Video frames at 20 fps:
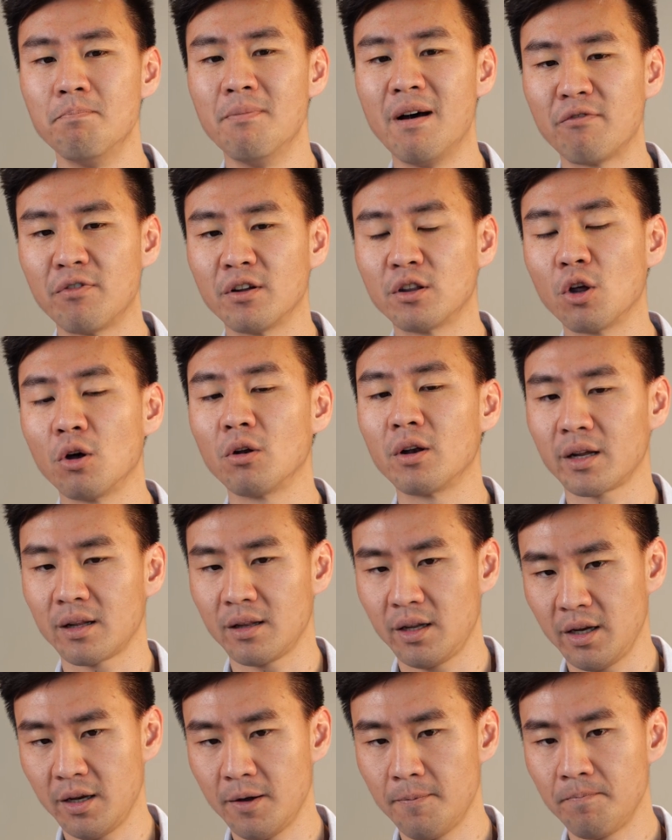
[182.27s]

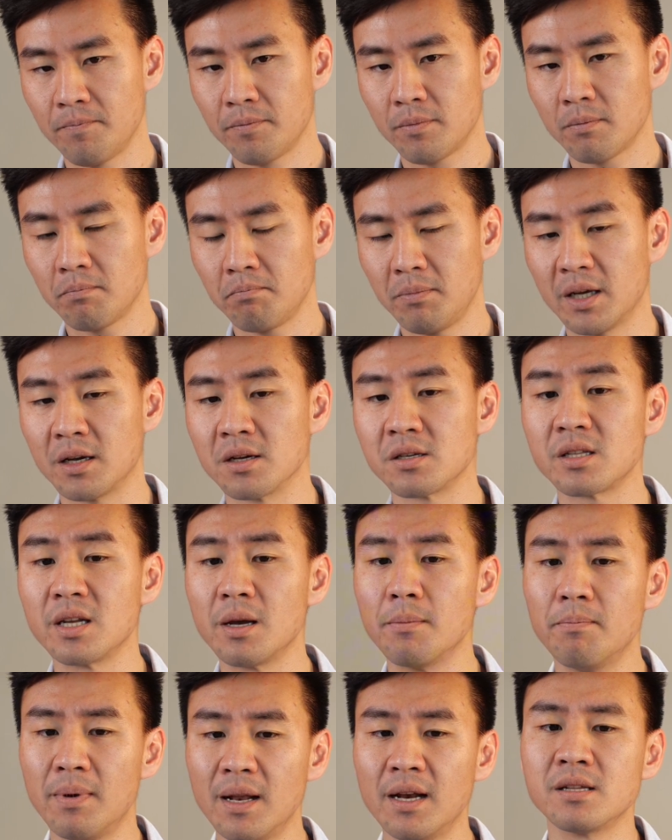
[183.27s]
methodologically, because the
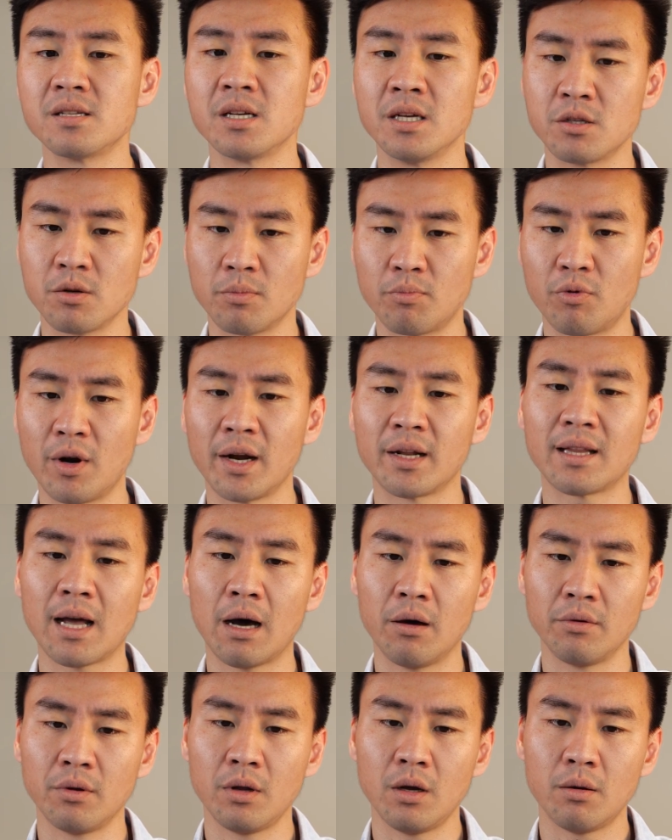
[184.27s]
ability to break
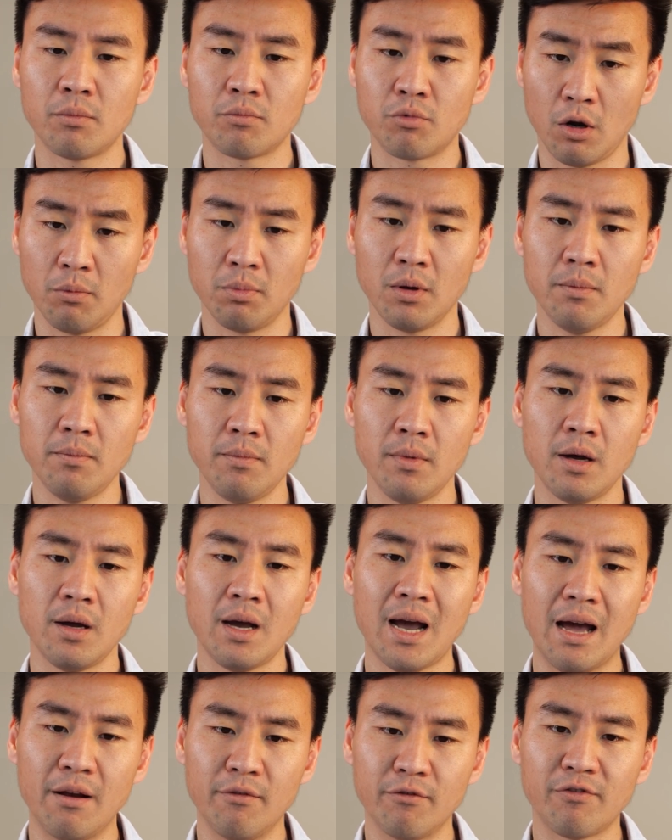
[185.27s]
down problem
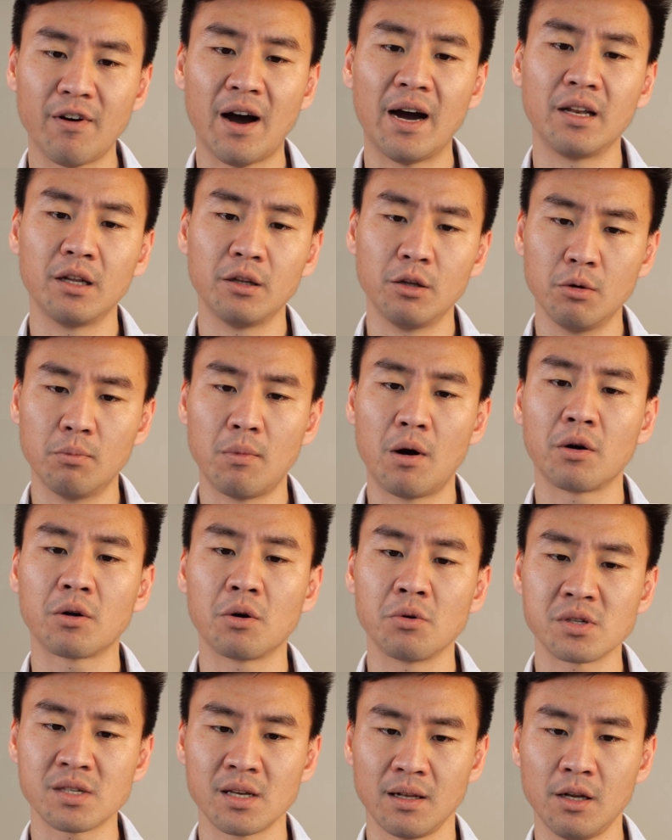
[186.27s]
and find a
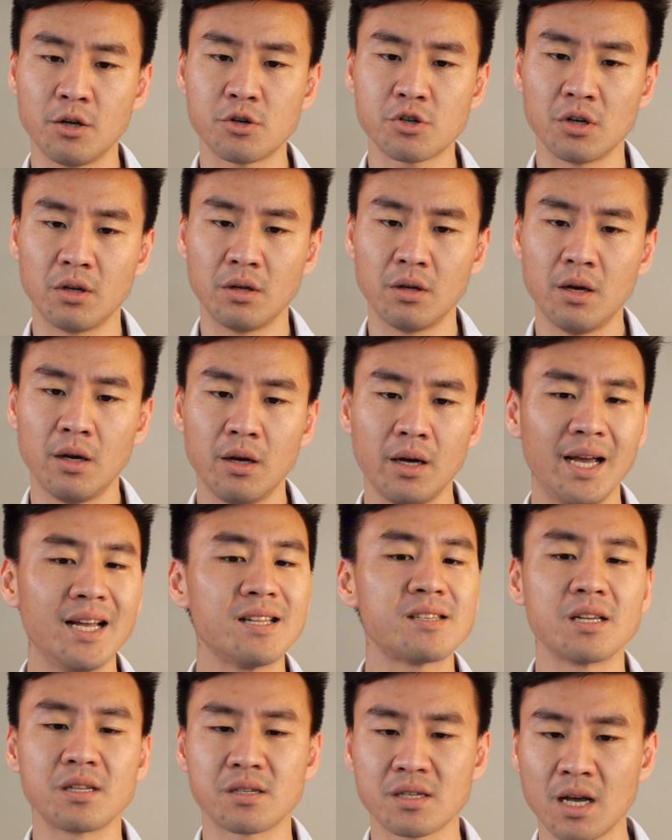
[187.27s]
numerical solution
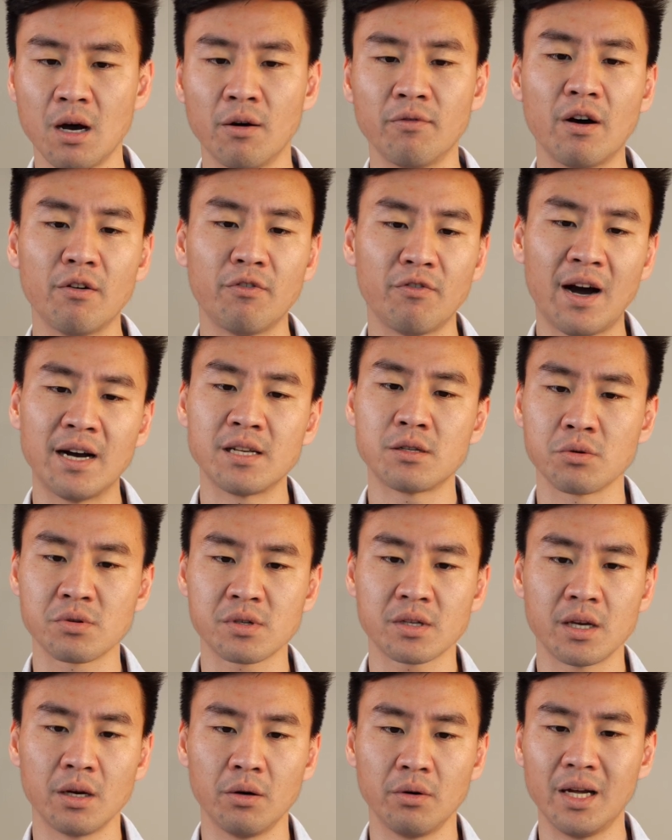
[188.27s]
is itself a vital
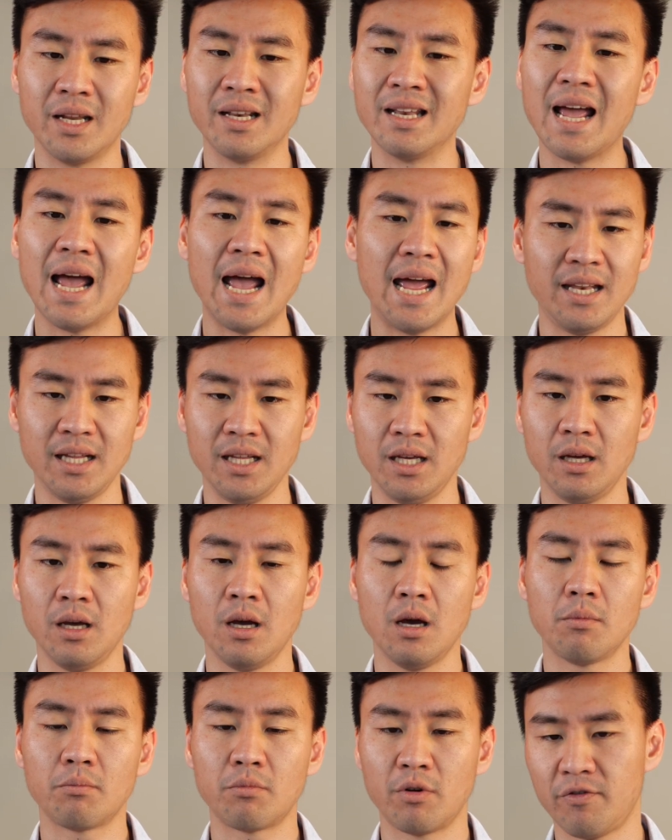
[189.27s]
skill in any
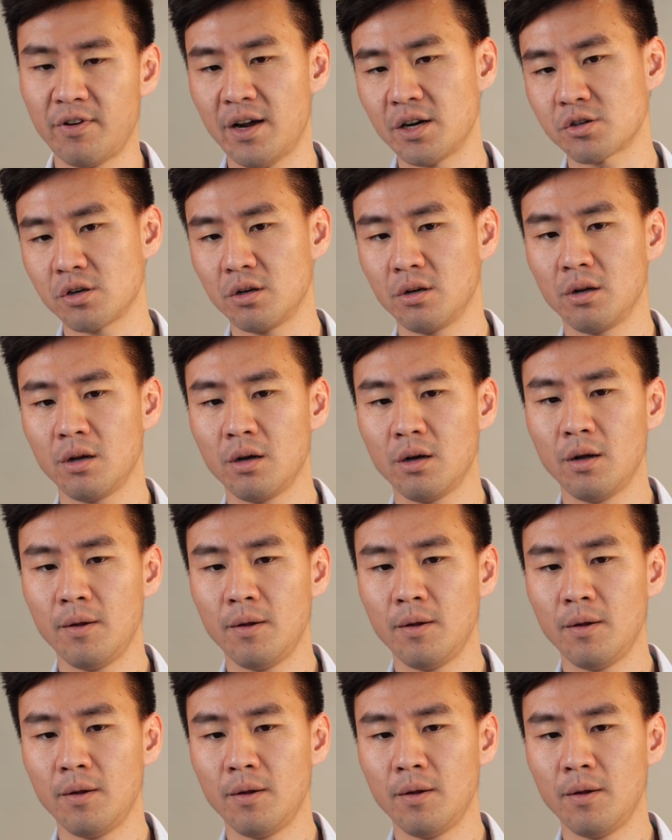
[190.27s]
profession.